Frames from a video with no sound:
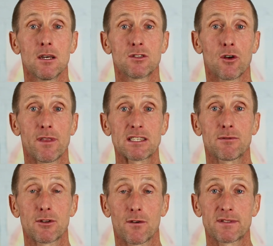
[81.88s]
So that's
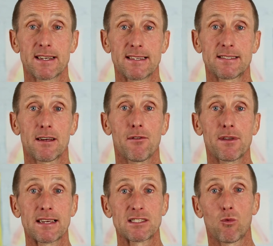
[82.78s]
what the offset is. The other
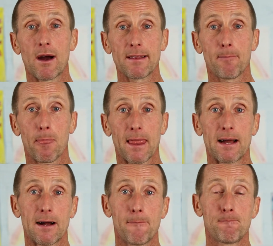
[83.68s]
thing is weight.
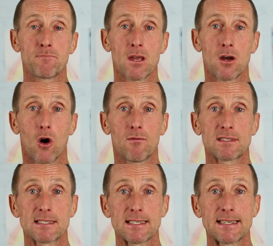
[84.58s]

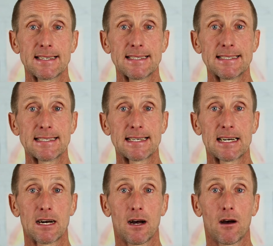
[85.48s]
Obviously,
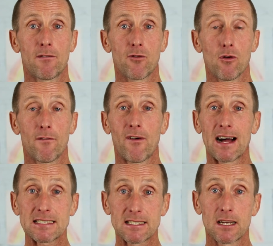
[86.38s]
for a
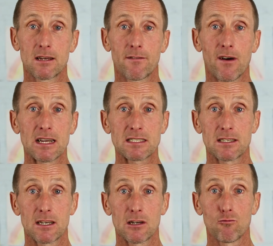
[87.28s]

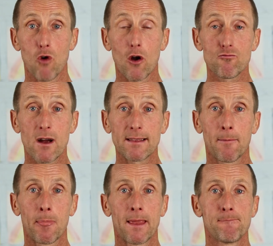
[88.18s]
fast road
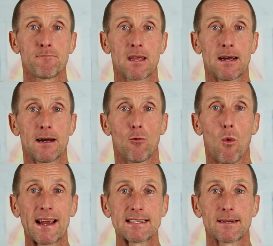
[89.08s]
run,
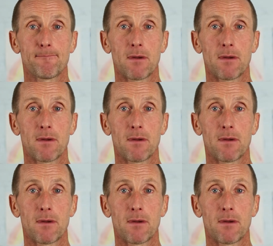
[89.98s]
weight